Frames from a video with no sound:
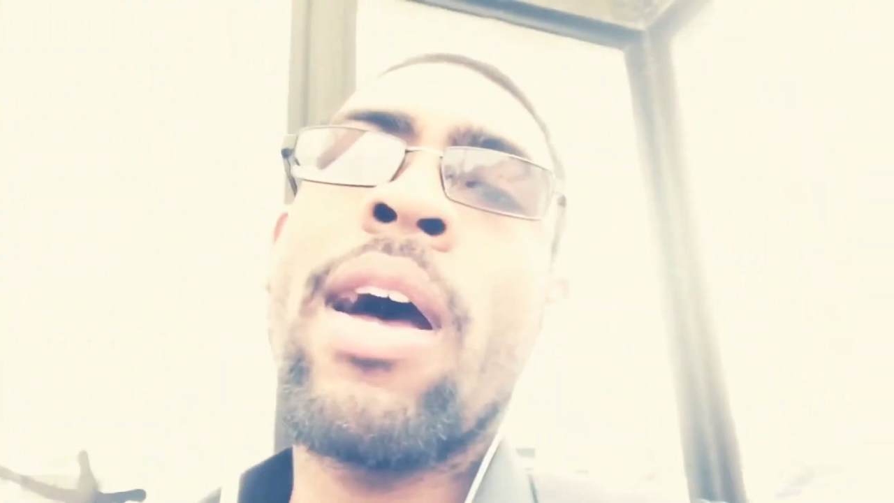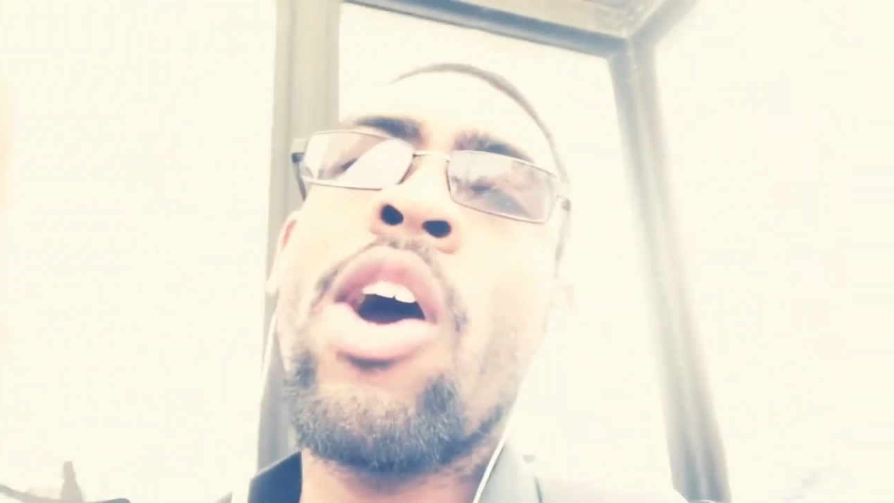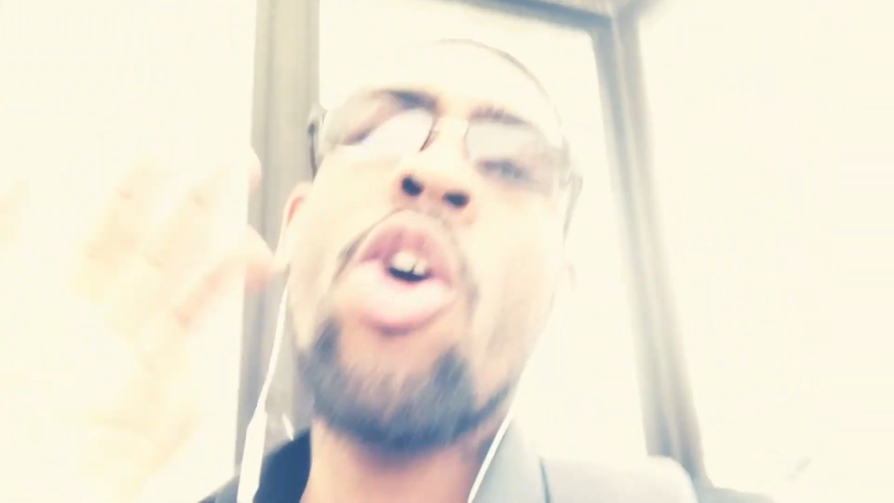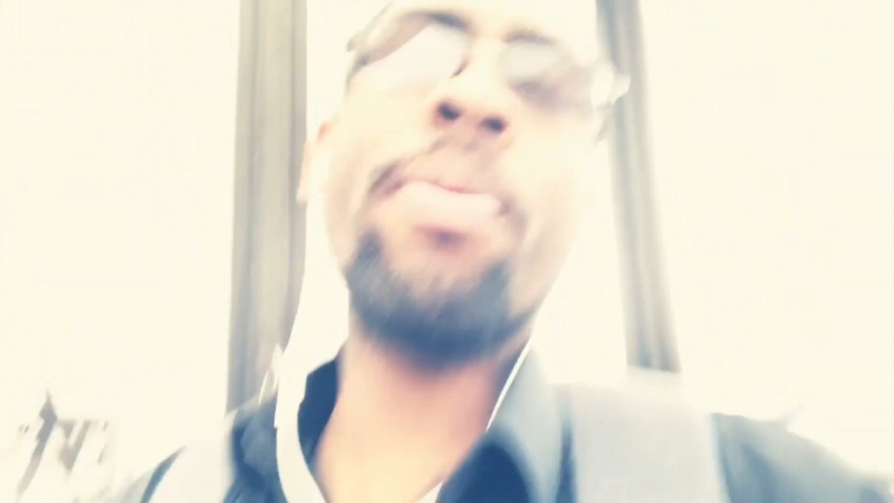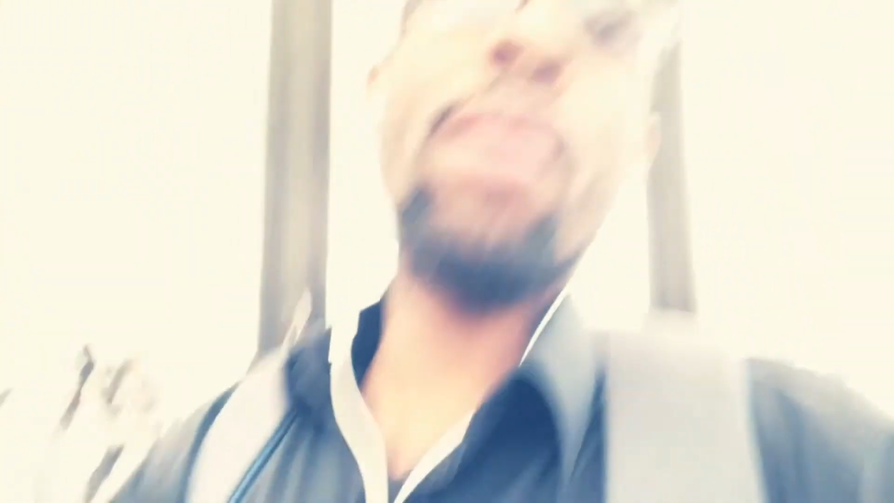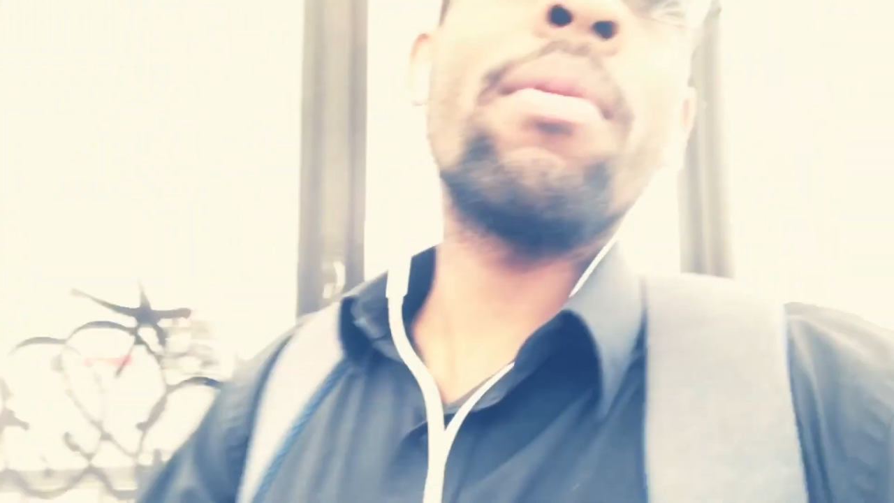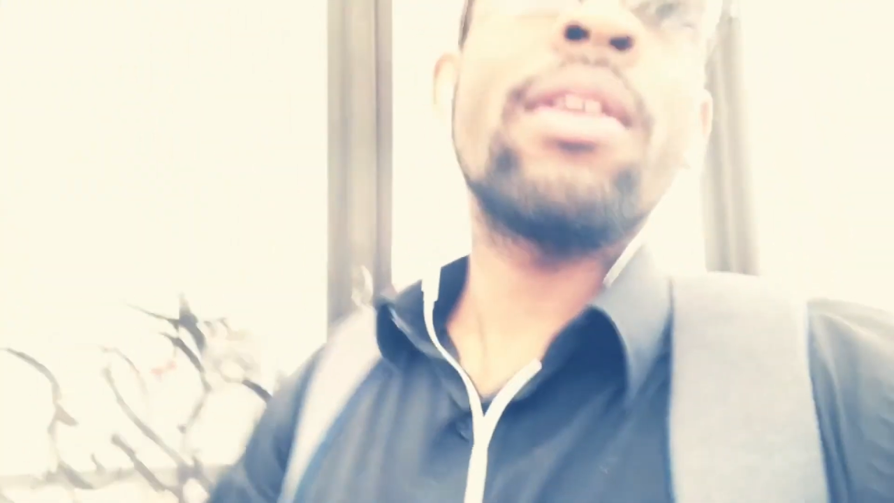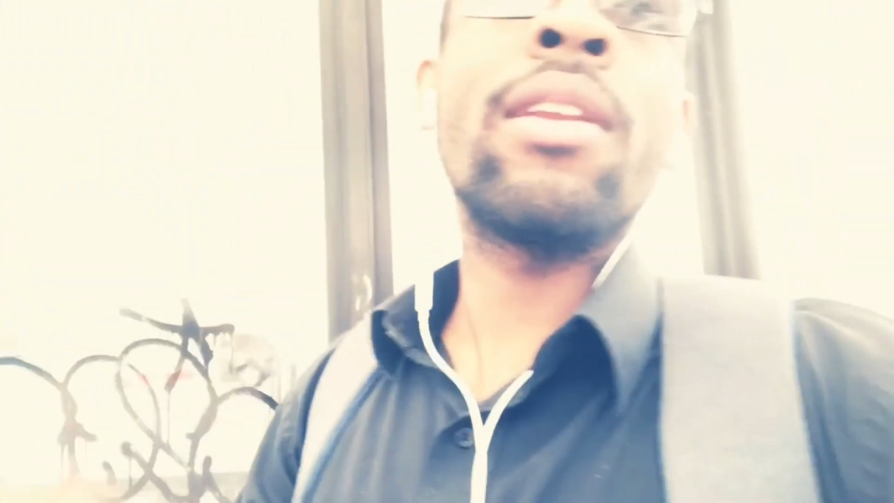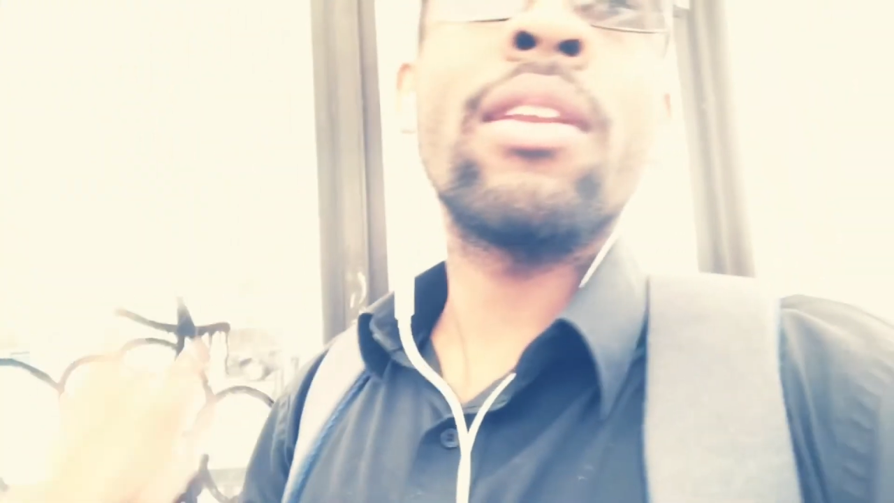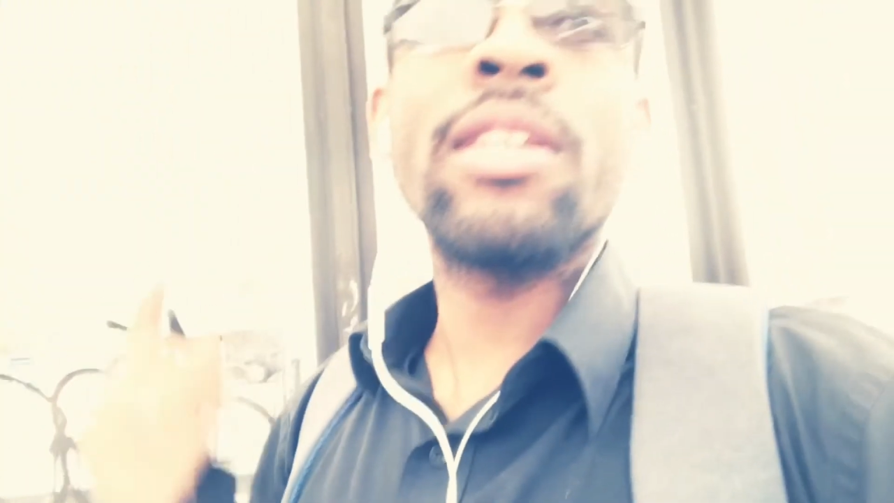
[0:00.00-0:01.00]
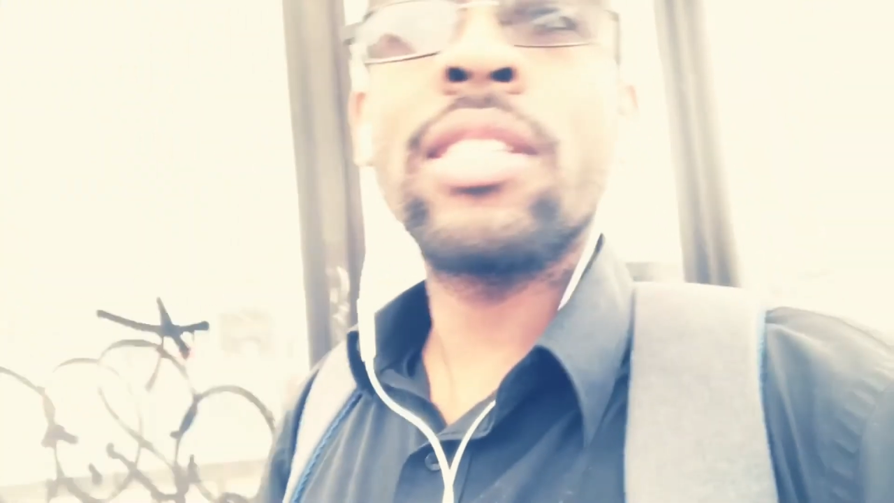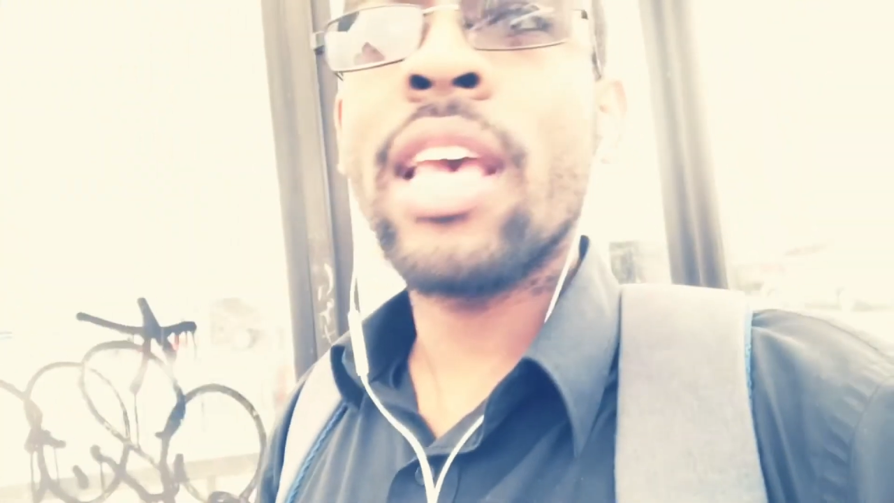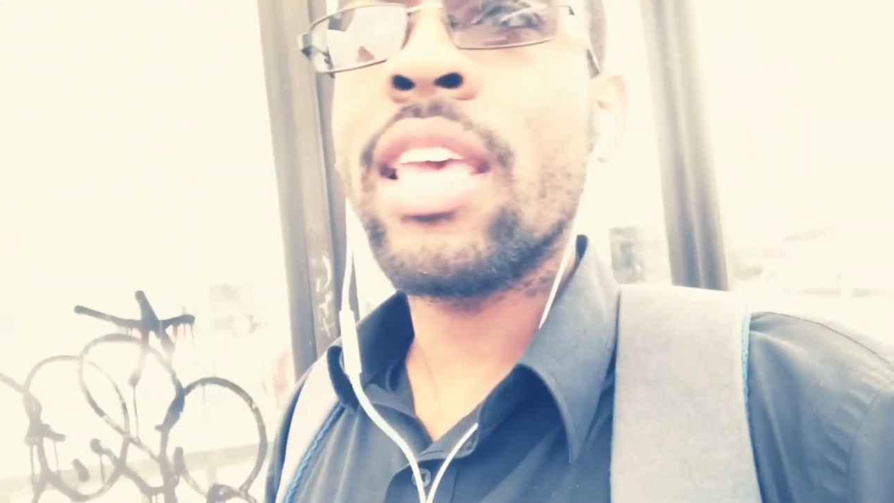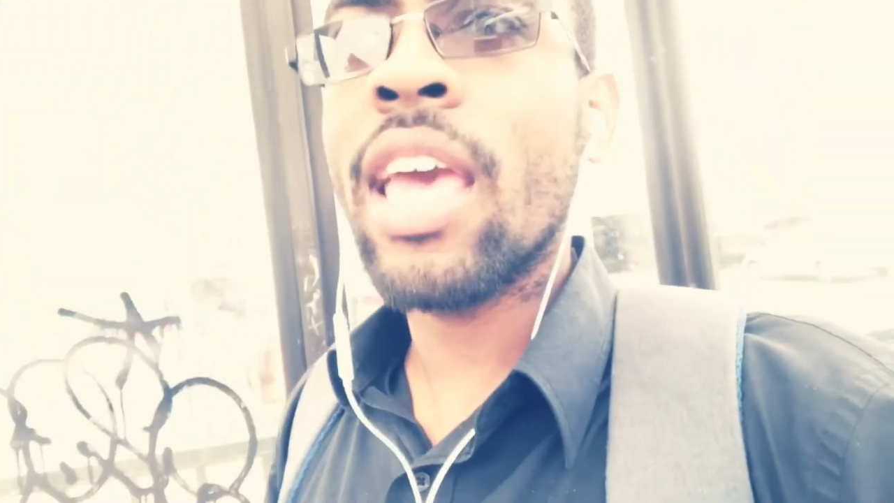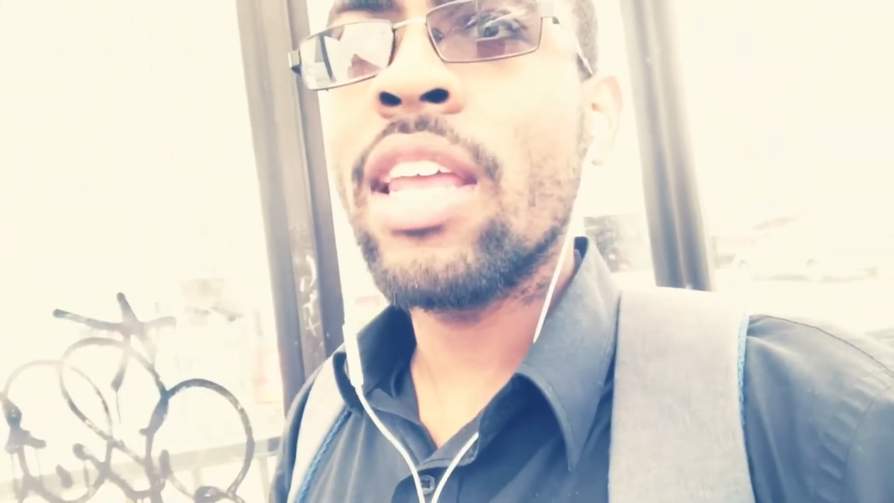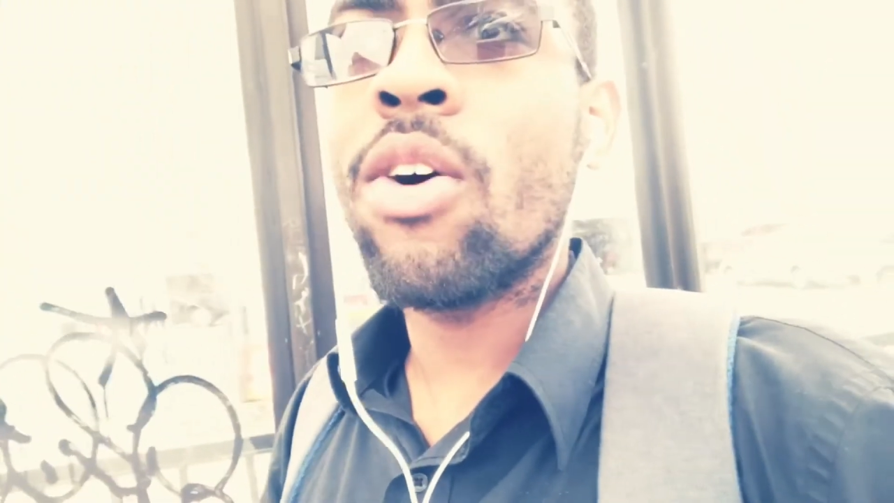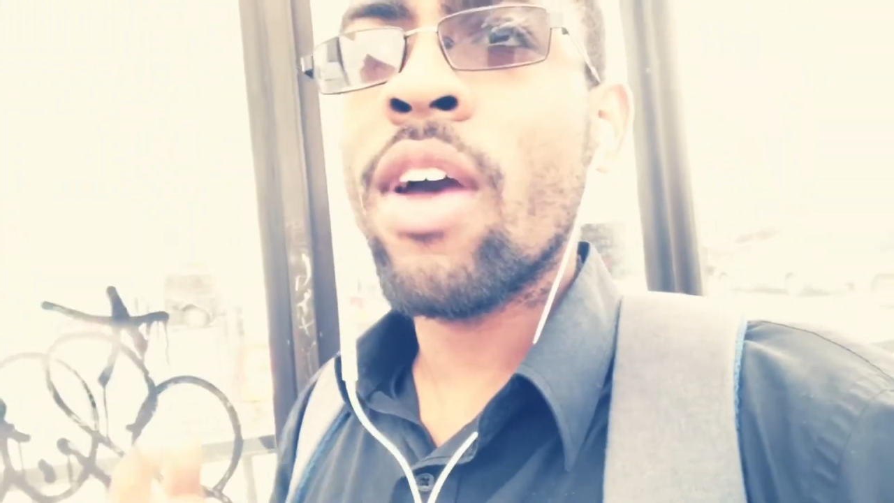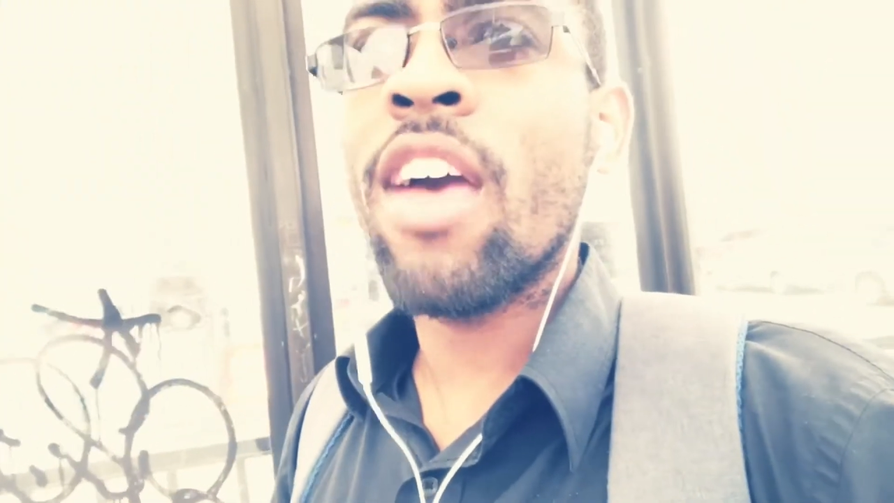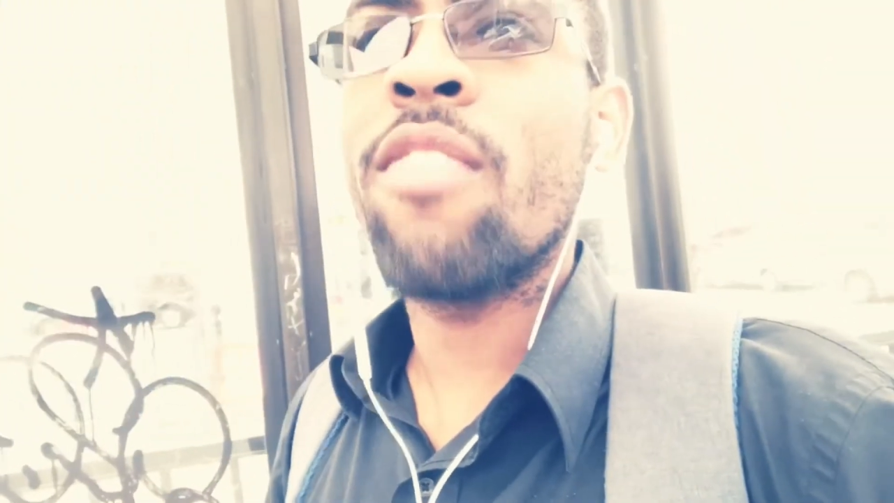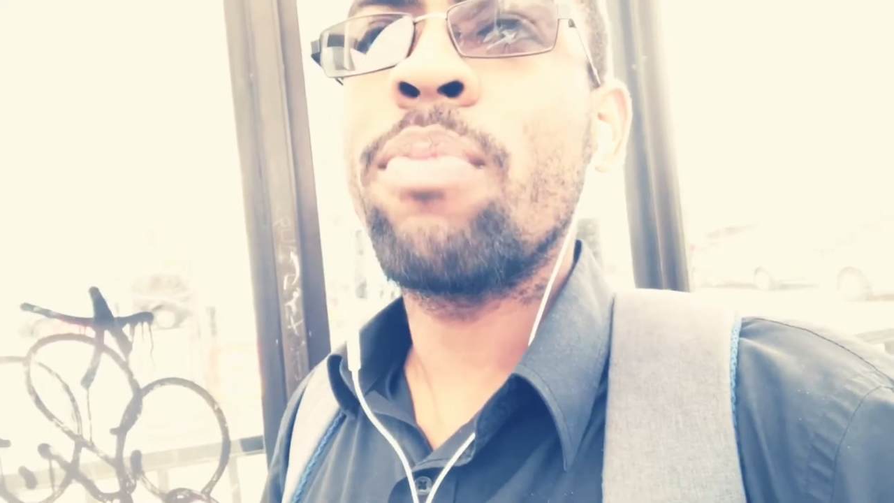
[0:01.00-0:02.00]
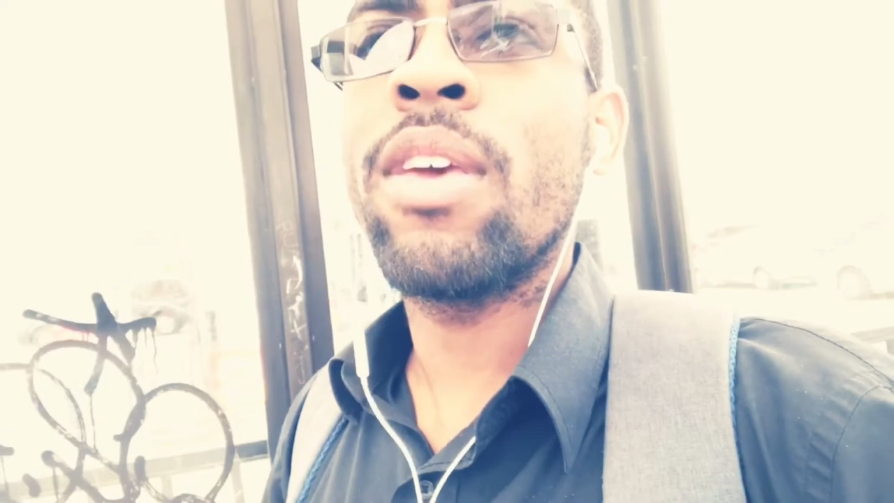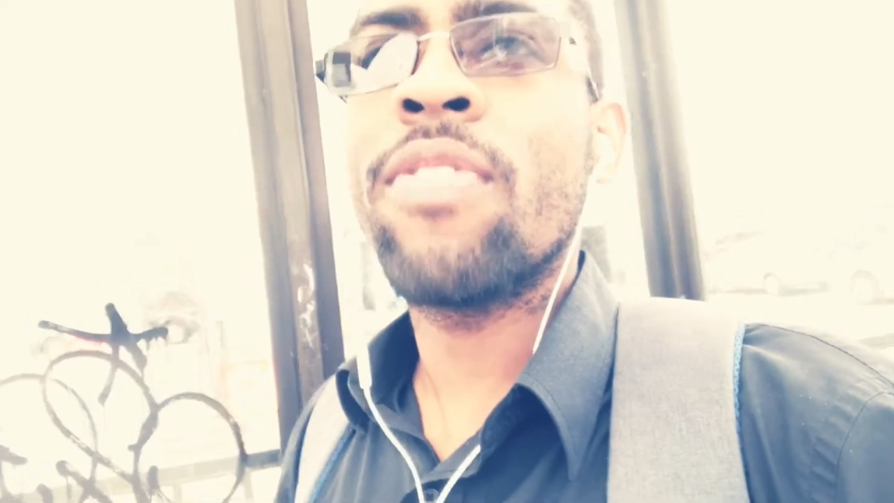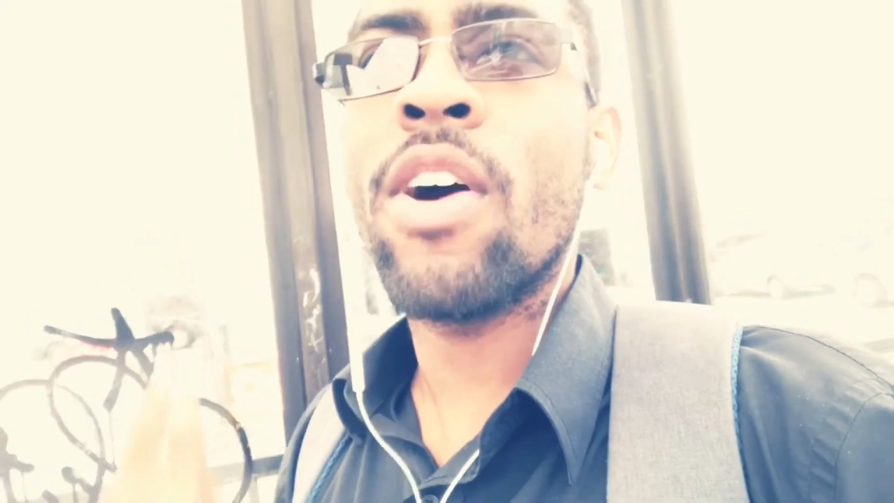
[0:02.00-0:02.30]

I hope him and Tay K don't have beef.